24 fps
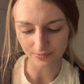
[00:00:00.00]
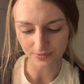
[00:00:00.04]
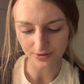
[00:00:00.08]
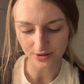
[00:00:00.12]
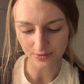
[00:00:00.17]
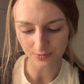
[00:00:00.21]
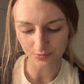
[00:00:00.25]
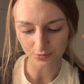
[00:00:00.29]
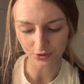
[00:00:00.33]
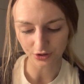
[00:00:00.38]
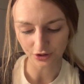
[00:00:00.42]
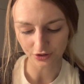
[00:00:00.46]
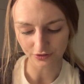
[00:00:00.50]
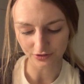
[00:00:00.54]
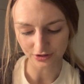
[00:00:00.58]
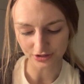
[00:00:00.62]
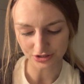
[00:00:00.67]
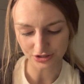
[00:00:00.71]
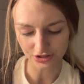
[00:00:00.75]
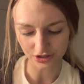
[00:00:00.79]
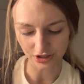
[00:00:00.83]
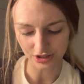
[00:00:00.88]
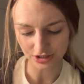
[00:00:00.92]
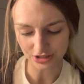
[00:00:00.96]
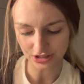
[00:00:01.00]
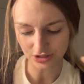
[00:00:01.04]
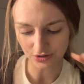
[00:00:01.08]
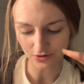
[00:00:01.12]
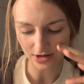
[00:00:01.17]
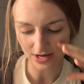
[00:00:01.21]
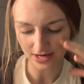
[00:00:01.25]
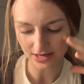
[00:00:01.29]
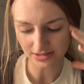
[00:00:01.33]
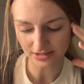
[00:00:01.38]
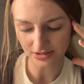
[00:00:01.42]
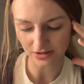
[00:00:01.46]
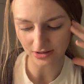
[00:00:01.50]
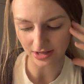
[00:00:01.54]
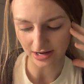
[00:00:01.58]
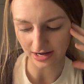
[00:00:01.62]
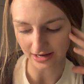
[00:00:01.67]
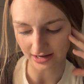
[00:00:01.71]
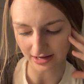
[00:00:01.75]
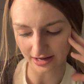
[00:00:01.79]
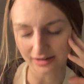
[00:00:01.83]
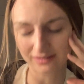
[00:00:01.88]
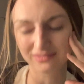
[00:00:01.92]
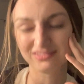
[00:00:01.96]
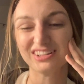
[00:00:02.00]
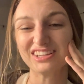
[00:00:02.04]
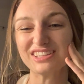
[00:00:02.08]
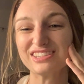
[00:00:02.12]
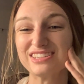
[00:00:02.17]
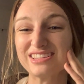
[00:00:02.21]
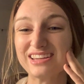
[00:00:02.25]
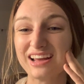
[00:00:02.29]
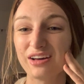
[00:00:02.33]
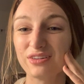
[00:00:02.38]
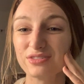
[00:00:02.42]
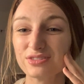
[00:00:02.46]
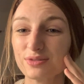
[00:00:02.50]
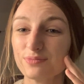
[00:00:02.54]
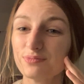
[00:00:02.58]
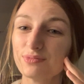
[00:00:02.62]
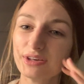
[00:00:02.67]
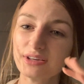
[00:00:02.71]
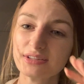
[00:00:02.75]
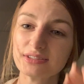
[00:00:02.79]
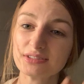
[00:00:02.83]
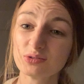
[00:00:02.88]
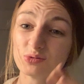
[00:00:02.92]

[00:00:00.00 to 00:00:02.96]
improve, or start doing. So then I kind of listed out some things